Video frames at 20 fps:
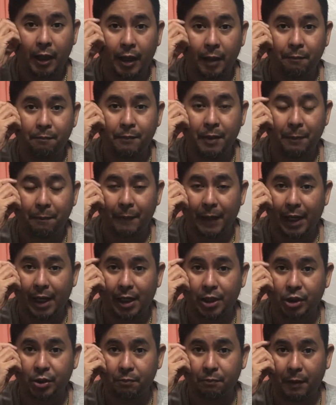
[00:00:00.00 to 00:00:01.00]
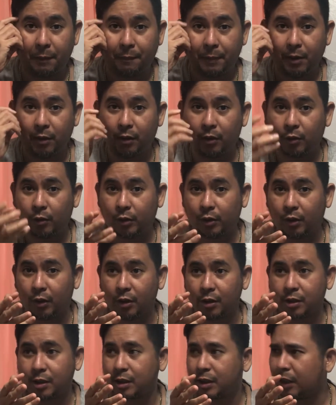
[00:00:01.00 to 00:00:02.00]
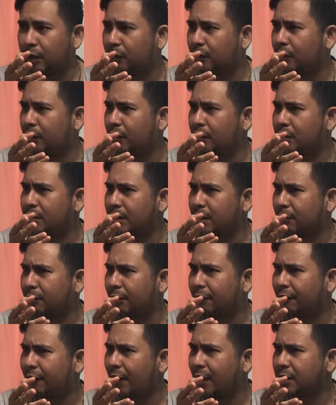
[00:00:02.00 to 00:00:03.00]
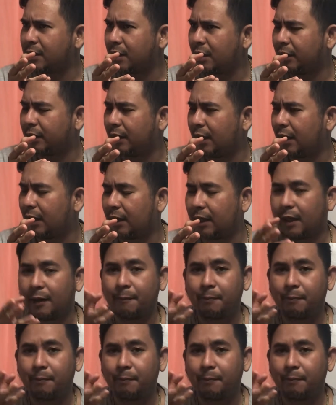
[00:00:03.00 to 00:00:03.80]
FB page, BPO call center secret files, I think